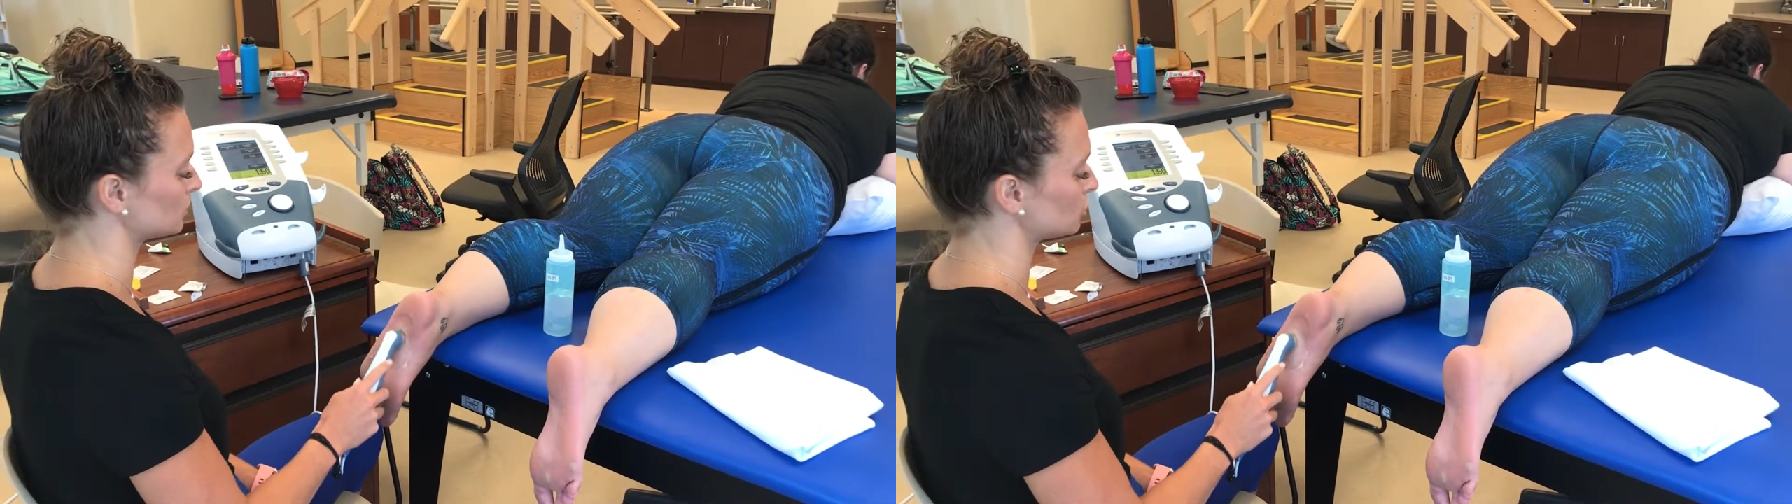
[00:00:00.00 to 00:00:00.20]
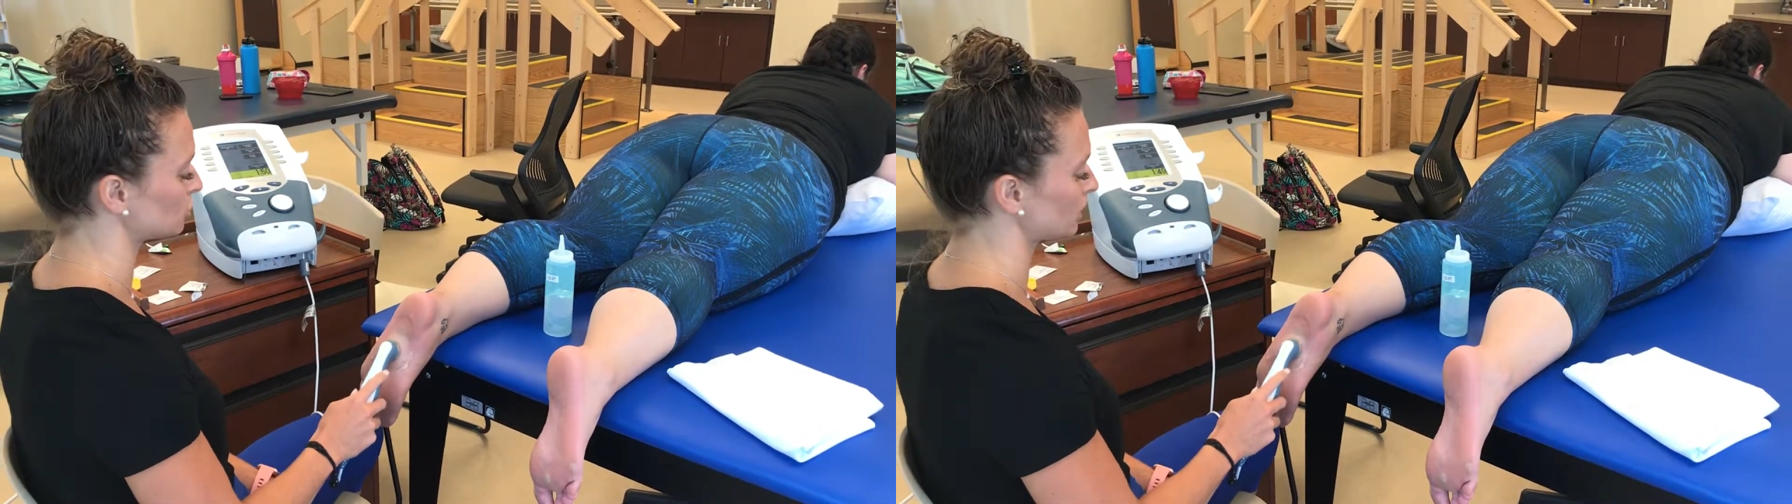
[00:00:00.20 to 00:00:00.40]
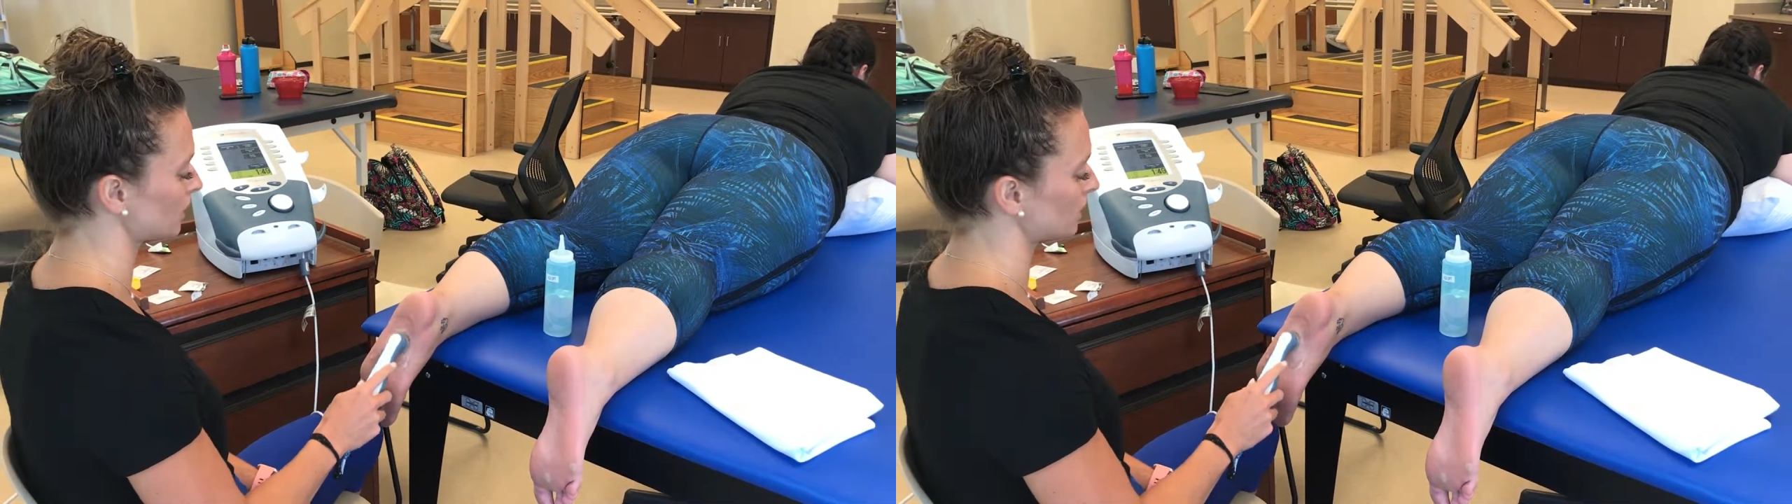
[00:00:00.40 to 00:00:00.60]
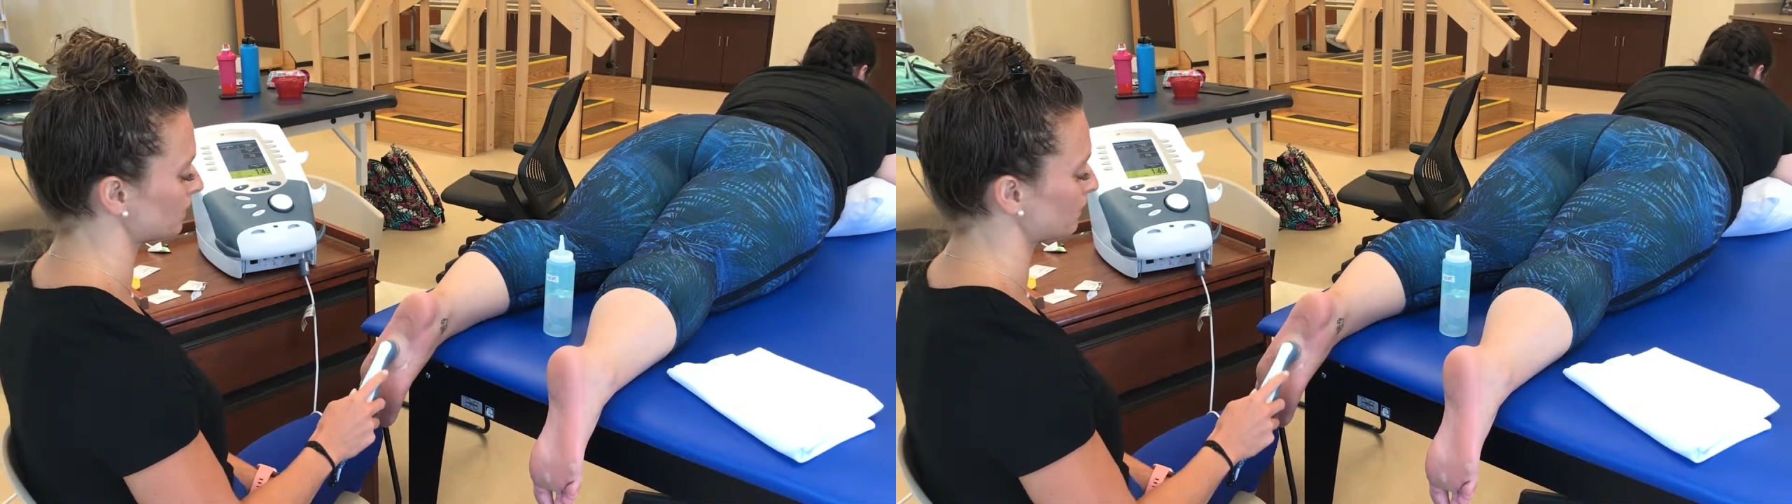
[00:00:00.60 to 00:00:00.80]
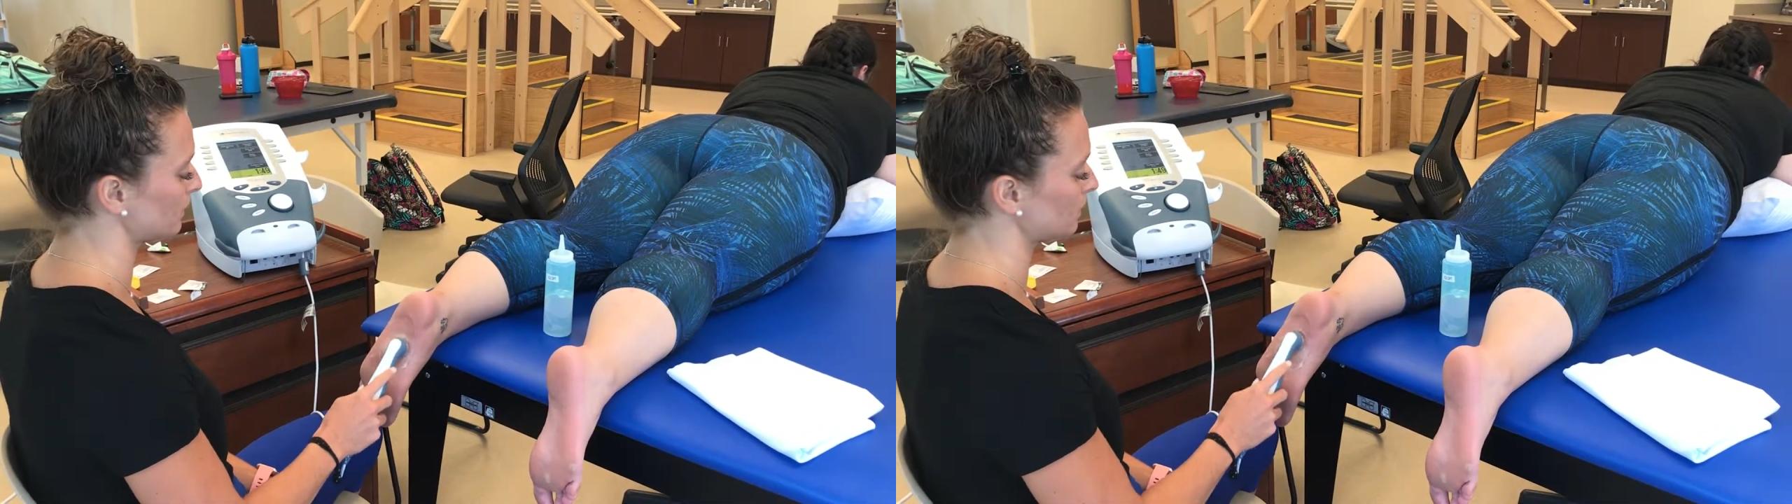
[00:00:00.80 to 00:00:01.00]
the
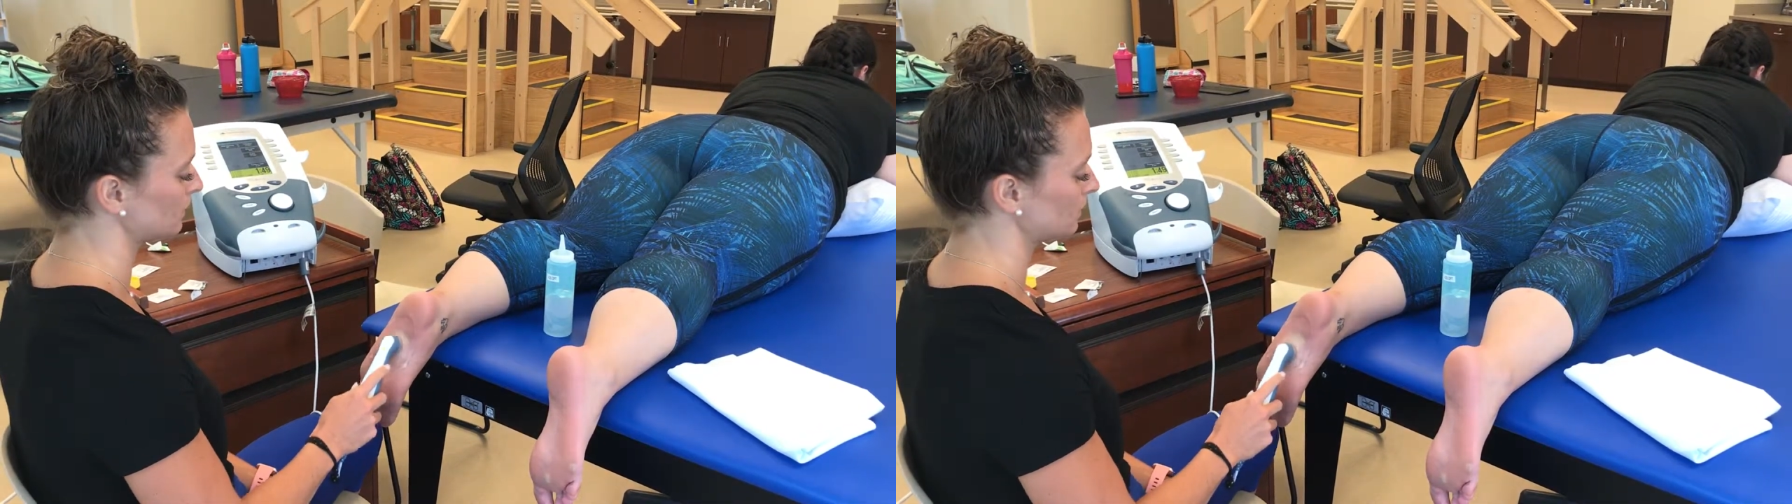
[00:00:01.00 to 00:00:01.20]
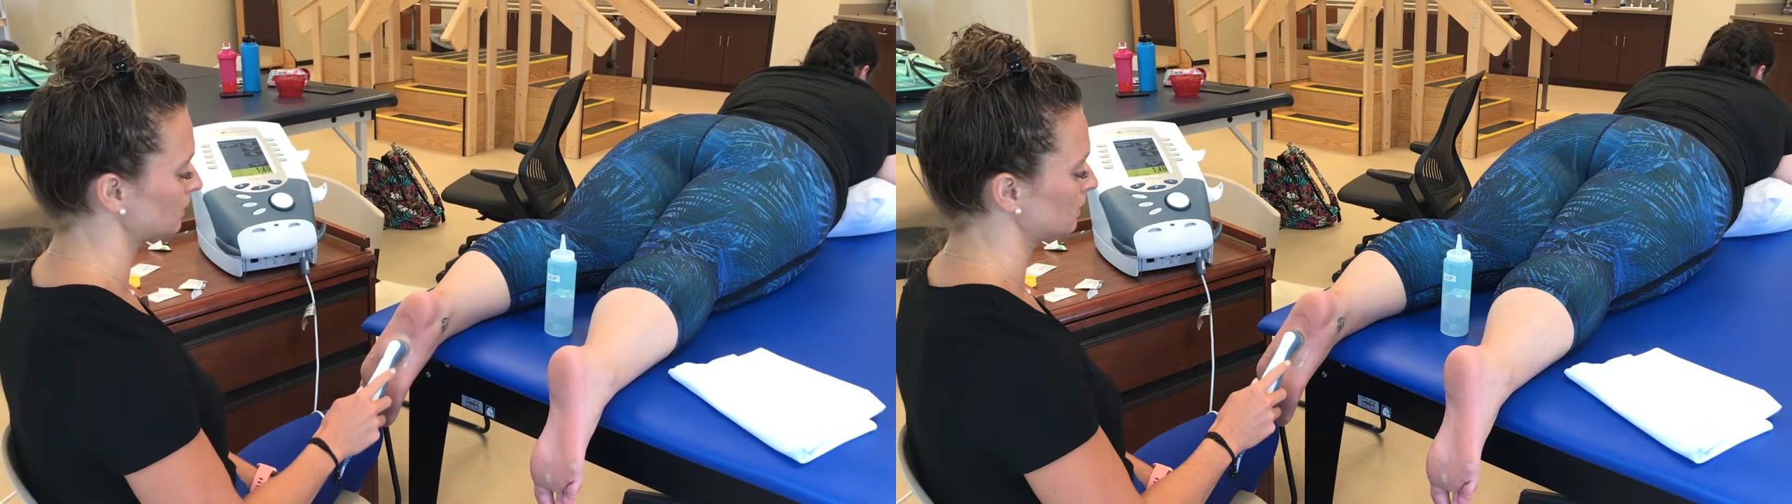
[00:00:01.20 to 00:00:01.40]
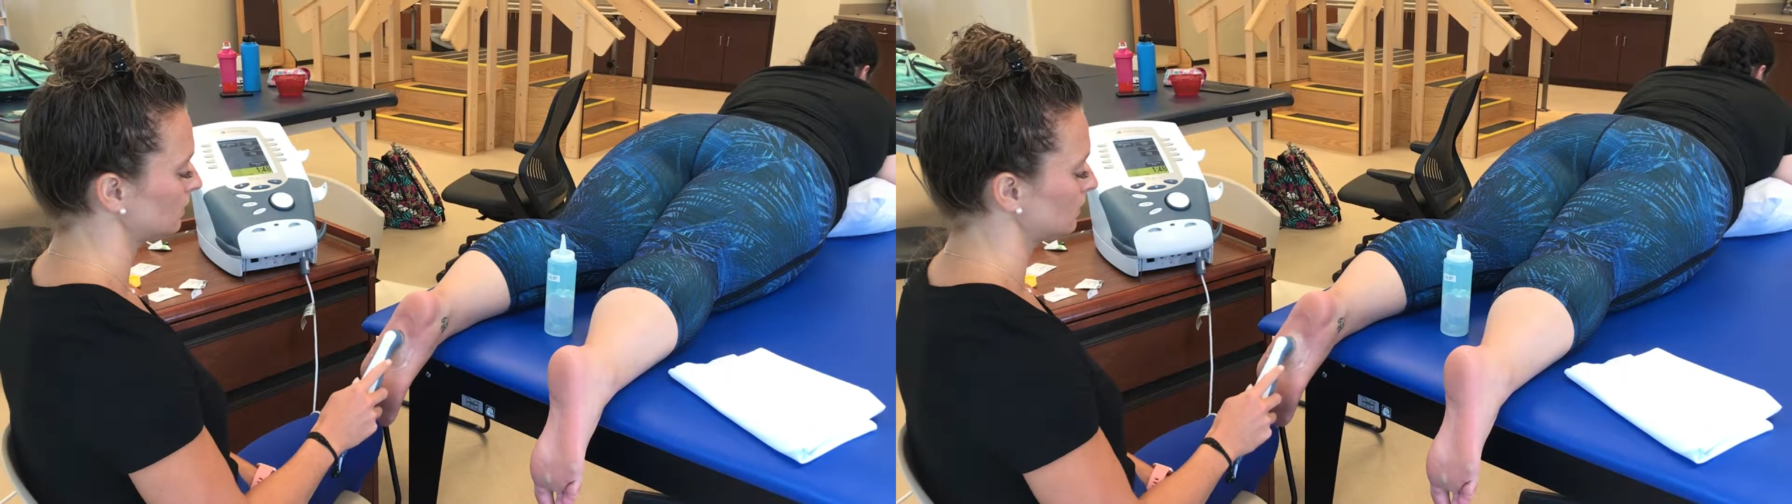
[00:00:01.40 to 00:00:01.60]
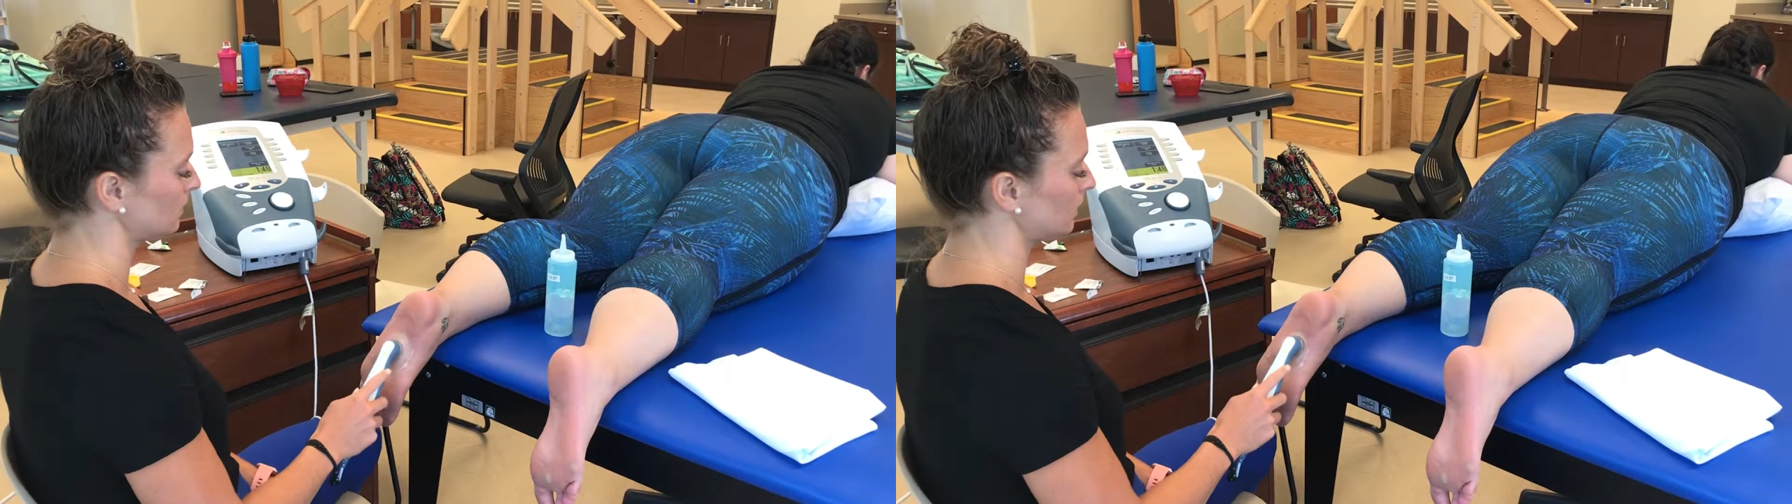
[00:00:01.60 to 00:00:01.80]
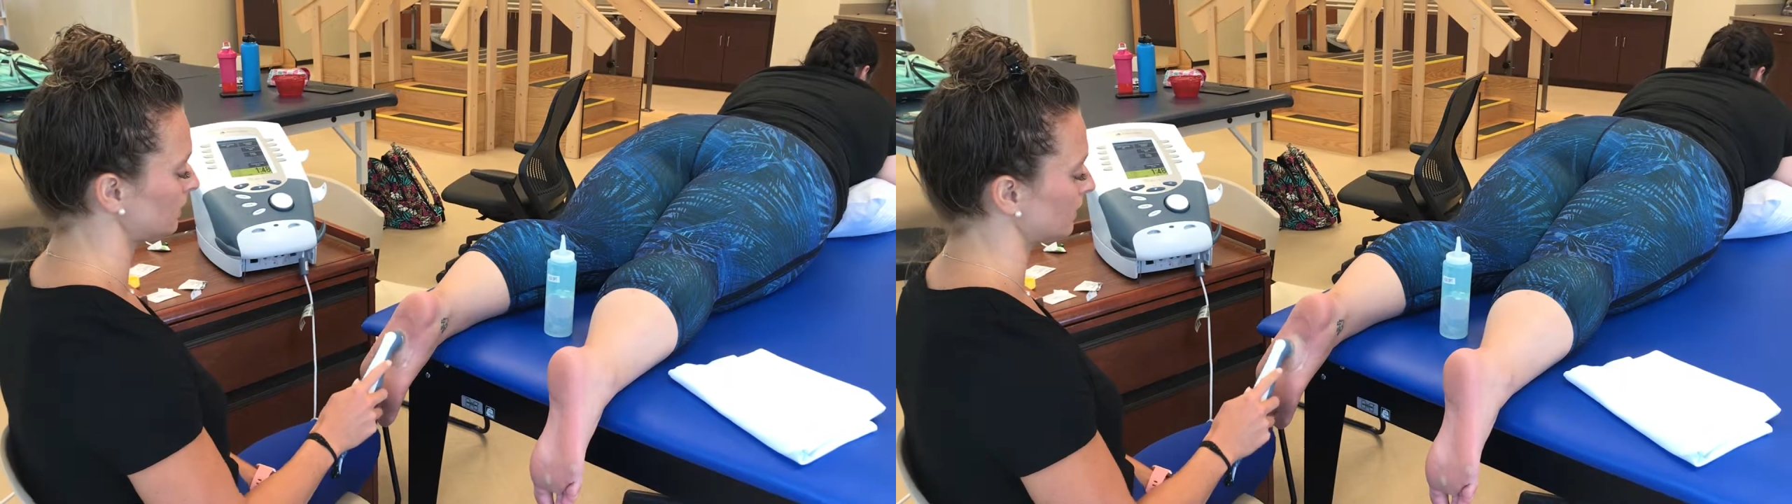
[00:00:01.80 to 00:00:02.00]
gym,
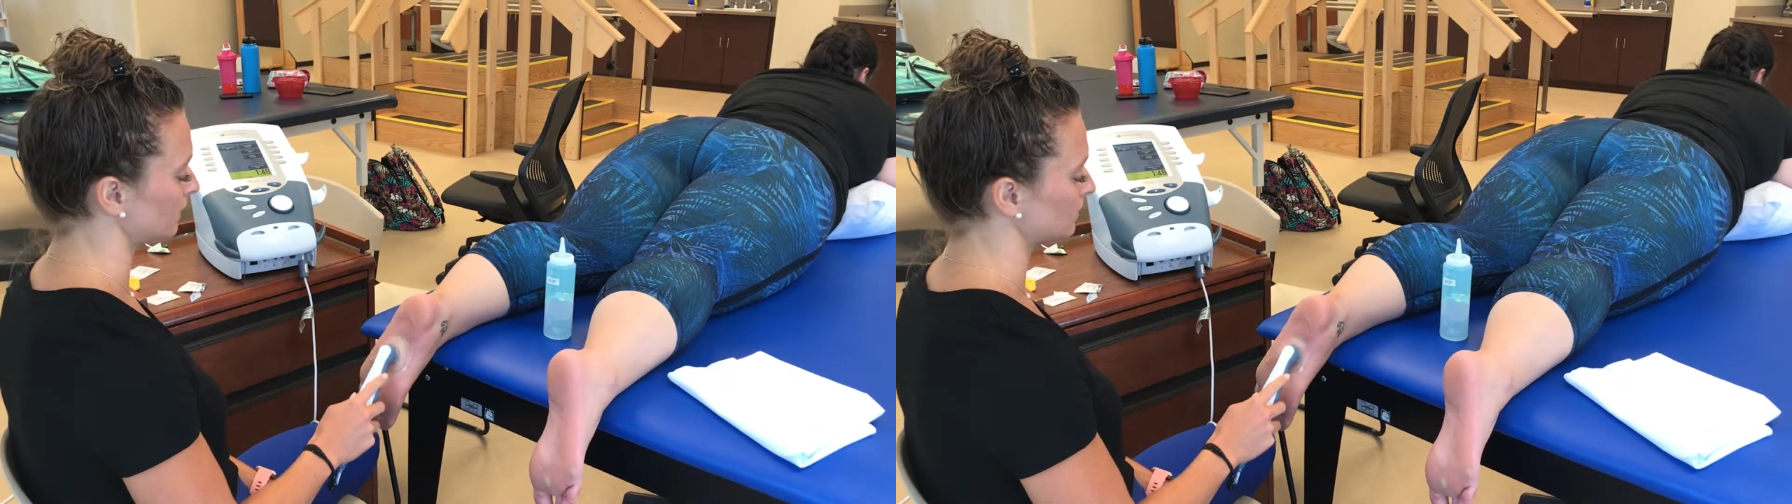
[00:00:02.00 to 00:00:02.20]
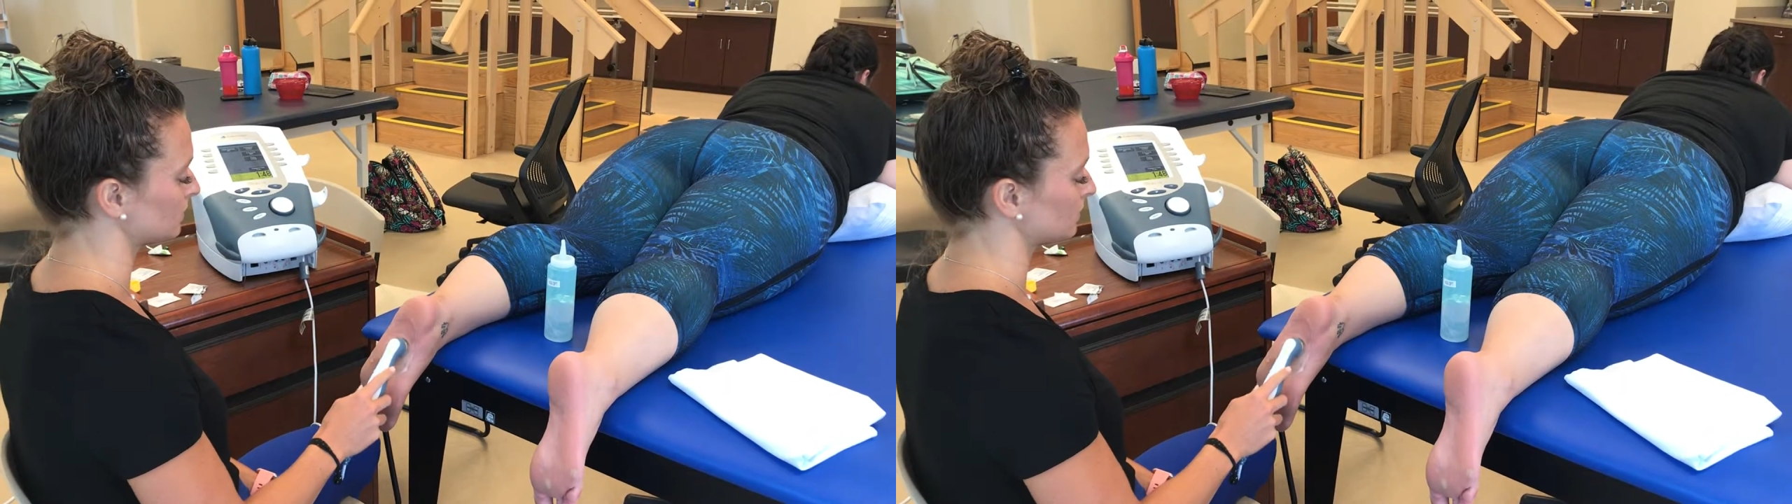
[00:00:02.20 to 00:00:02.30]
and then